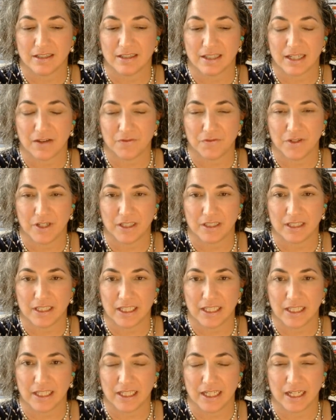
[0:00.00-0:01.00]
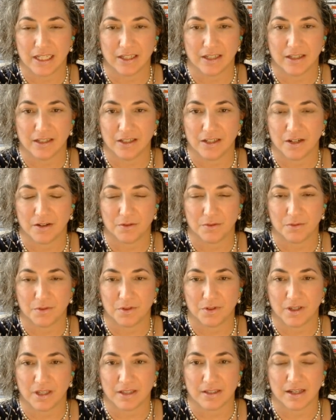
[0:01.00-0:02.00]
Definitely. And,
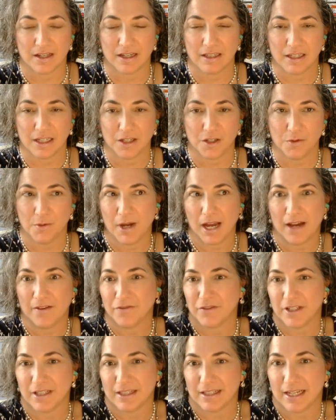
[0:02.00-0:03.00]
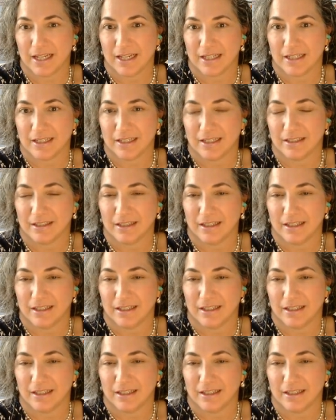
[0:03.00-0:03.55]
it's not like you have to stand.